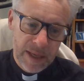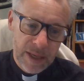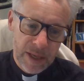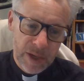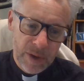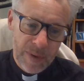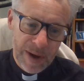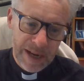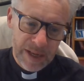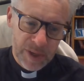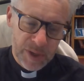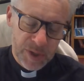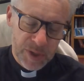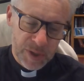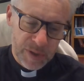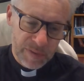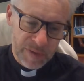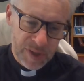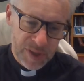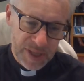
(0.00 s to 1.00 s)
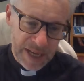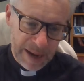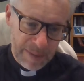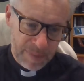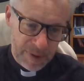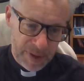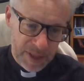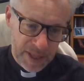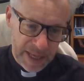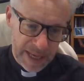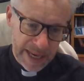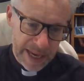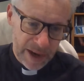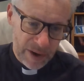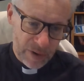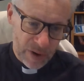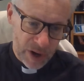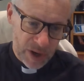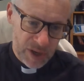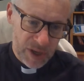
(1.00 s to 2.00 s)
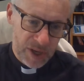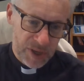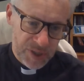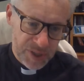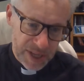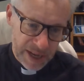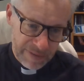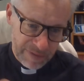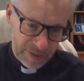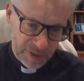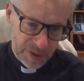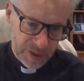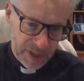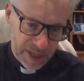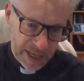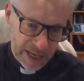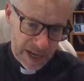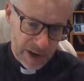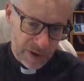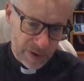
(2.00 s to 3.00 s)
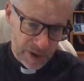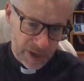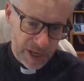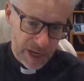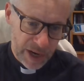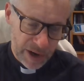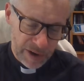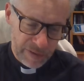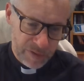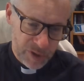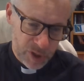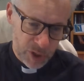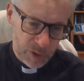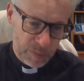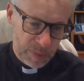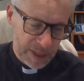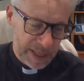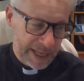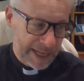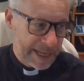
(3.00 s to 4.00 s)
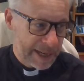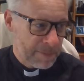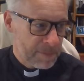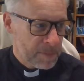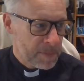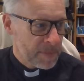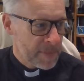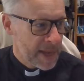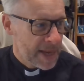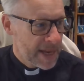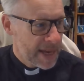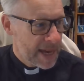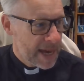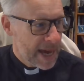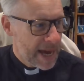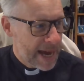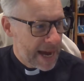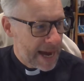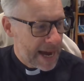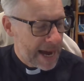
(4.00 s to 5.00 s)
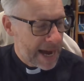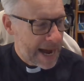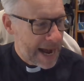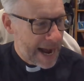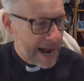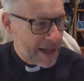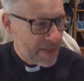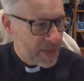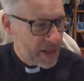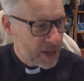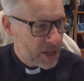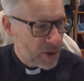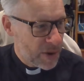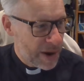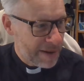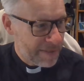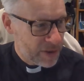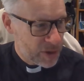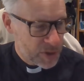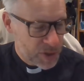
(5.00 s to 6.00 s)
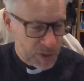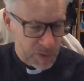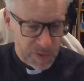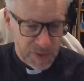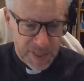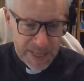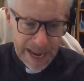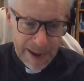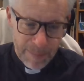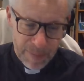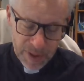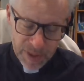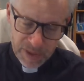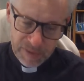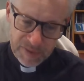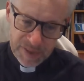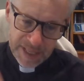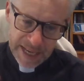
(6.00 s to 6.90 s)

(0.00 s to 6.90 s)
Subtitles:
you had a sort of a Sabbath year, a seventh year, a year of Jubilee. And then you have a sort of Sabbath of